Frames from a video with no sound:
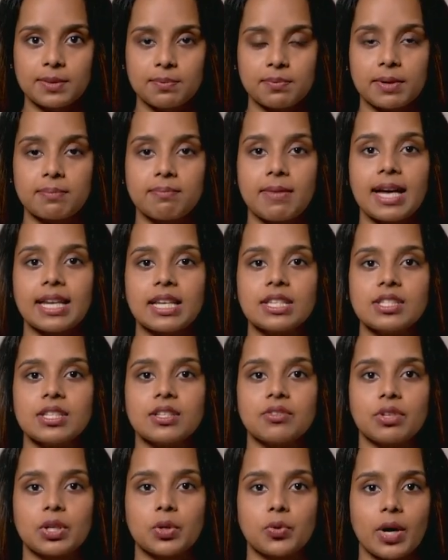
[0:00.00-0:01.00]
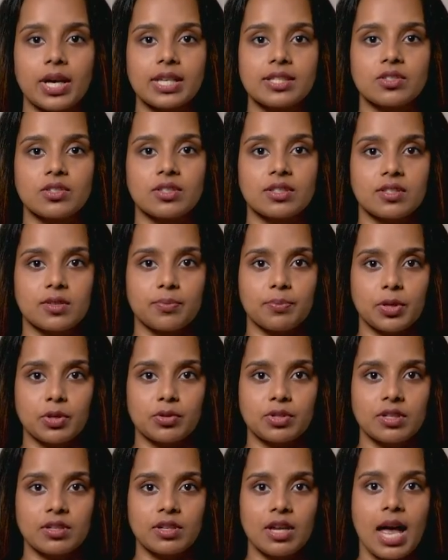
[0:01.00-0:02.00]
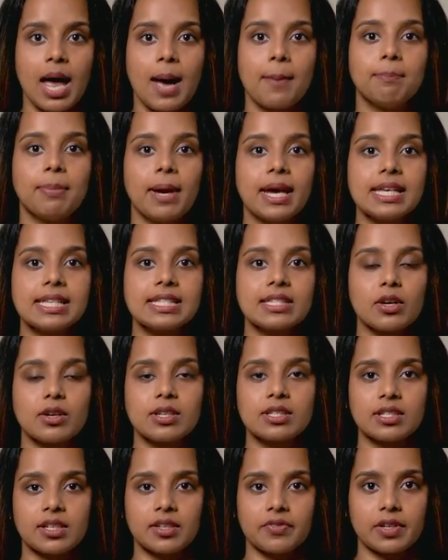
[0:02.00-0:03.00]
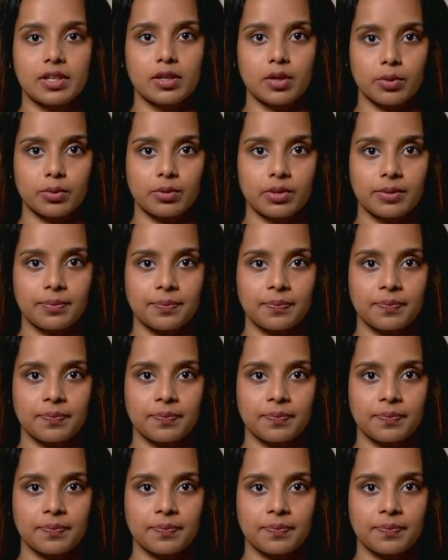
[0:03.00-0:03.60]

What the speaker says: by managing request distribution based on server load.